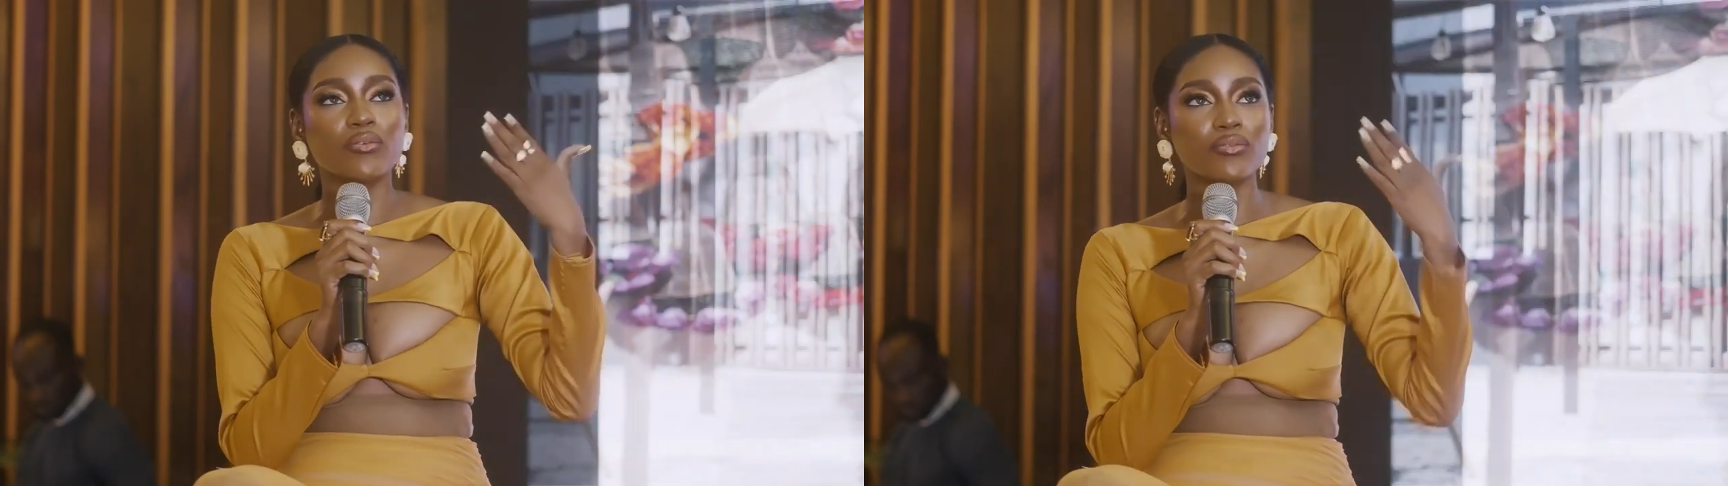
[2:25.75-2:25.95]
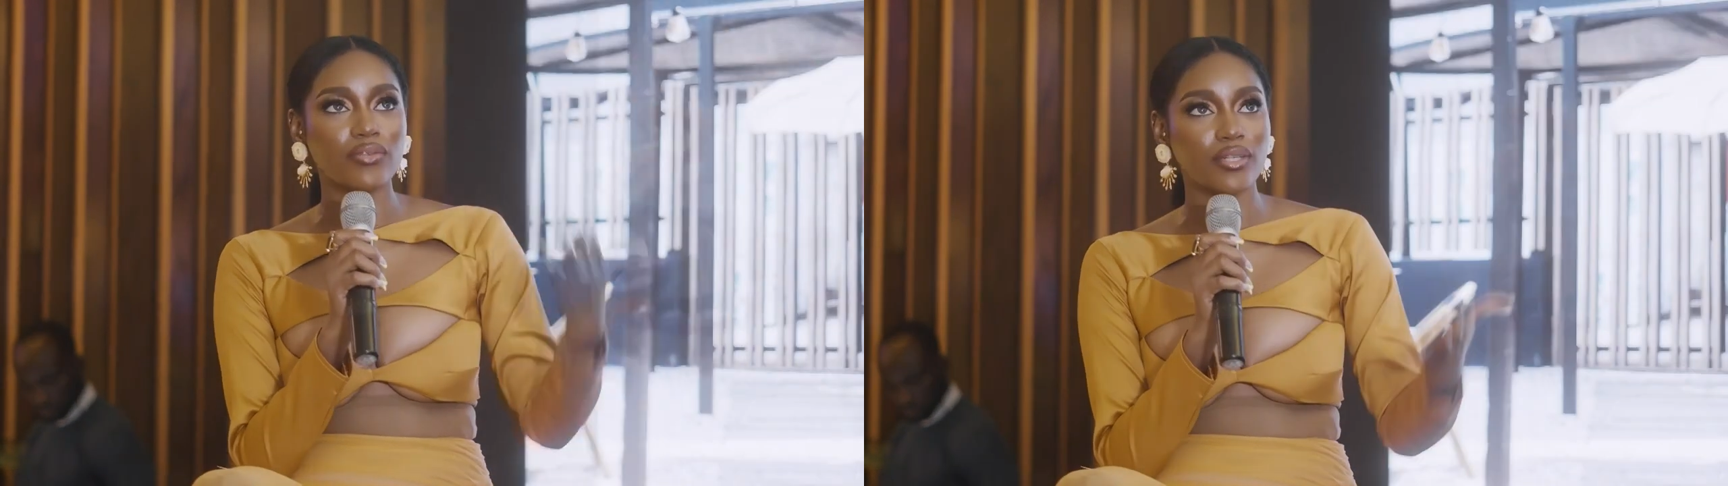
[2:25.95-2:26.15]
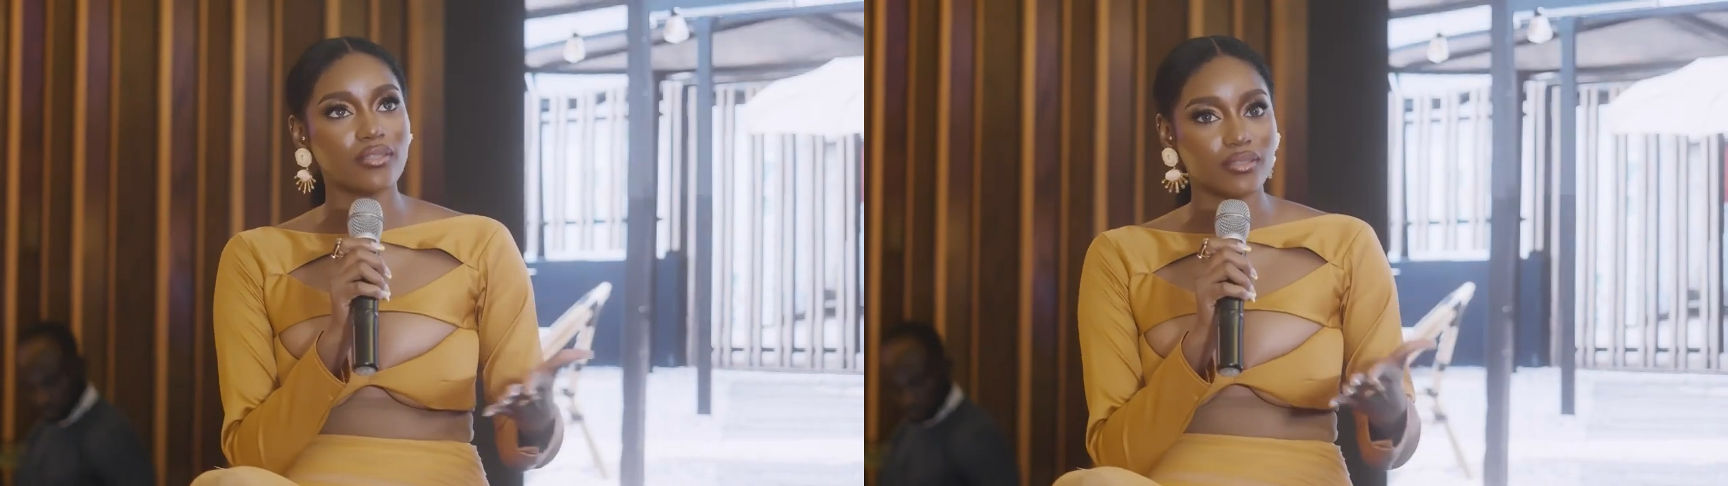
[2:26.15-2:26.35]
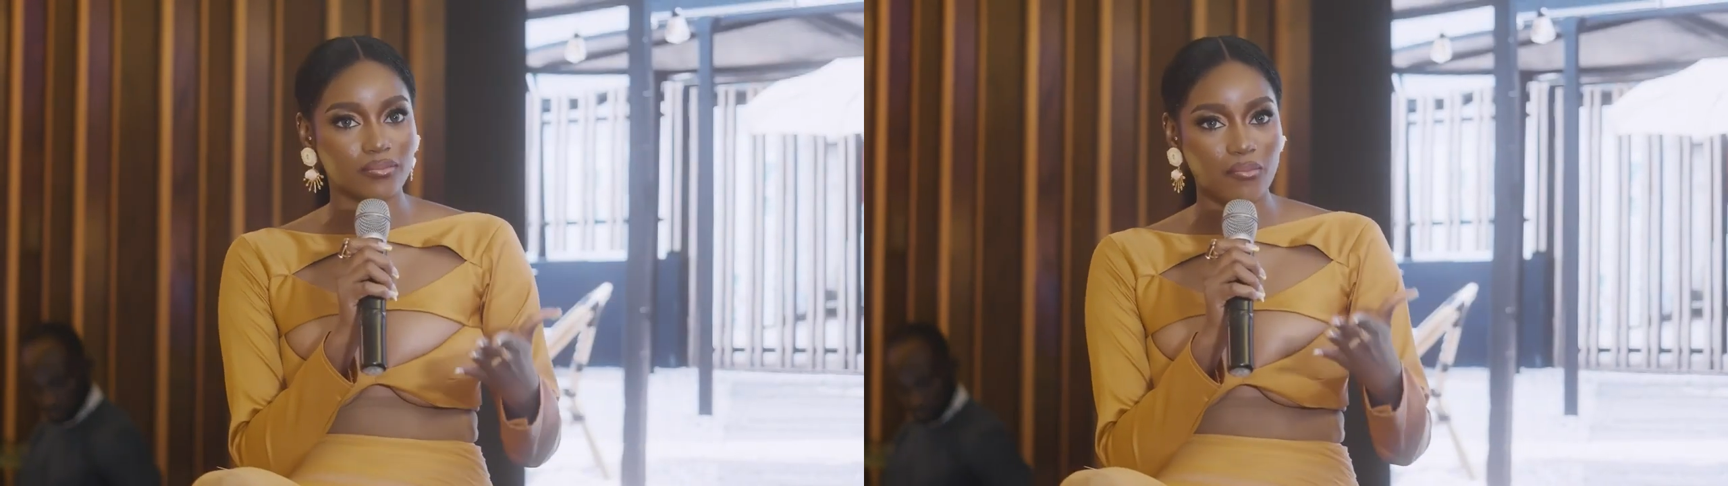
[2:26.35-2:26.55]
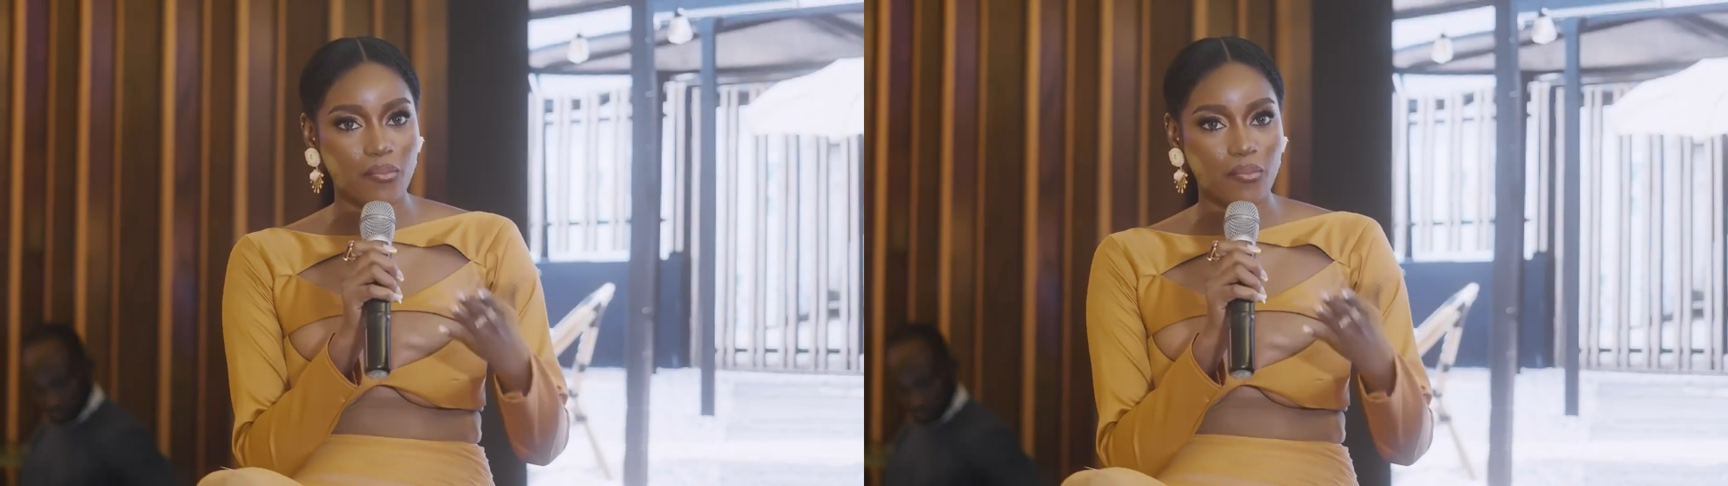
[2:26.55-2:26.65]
unreal.